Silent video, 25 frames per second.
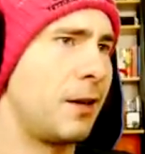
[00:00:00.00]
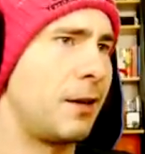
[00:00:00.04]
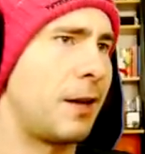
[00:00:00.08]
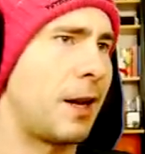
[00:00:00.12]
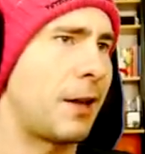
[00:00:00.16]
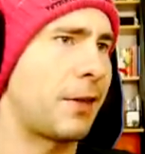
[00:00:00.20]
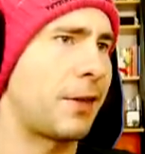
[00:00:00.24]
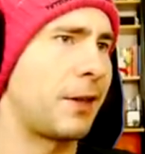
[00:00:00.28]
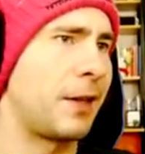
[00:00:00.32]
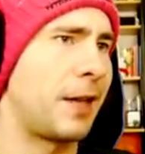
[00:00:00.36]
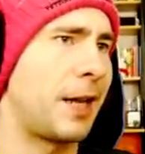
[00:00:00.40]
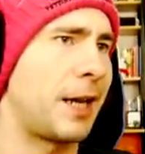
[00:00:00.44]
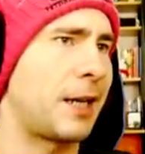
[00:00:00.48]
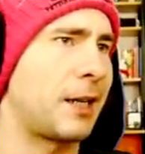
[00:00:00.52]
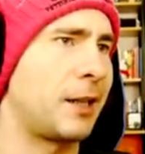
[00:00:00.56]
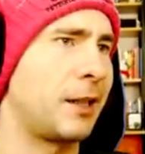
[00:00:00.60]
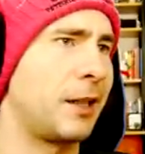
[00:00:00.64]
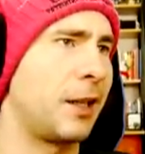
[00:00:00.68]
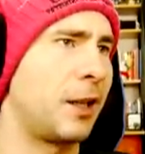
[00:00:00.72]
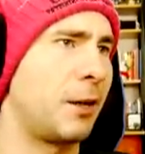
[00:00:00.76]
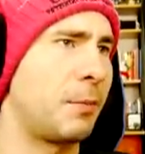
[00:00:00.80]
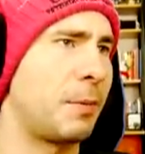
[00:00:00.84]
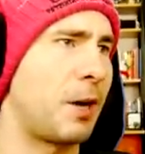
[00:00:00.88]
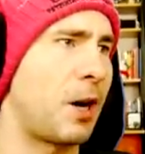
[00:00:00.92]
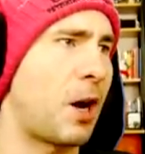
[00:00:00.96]
Nothing like a
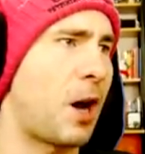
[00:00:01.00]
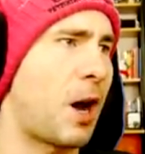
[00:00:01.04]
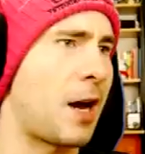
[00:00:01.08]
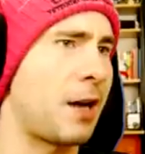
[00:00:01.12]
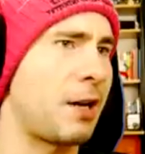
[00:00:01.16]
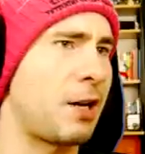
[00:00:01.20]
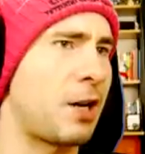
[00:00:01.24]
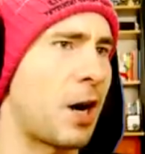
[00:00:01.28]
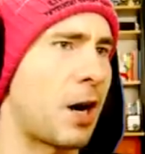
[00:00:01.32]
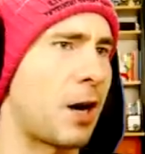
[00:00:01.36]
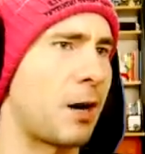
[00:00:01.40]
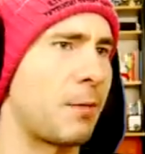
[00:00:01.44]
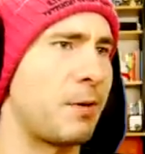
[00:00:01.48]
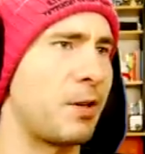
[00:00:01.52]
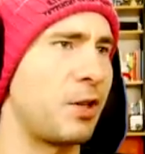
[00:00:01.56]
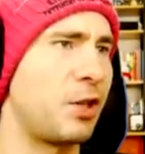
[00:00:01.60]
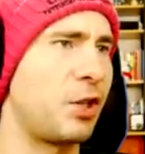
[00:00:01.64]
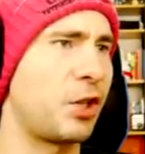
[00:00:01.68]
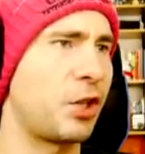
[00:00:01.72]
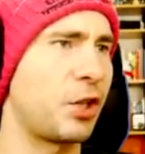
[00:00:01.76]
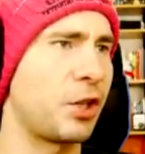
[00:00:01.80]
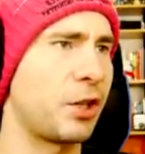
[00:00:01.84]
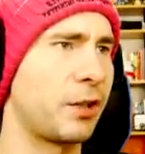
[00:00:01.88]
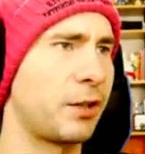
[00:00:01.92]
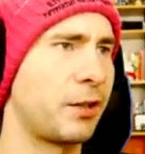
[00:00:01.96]
little bit of hot
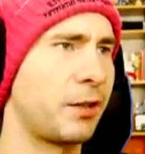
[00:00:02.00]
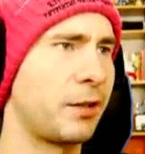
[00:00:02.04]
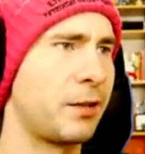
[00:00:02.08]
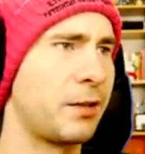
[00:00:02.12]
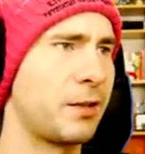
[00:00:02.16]
garbage.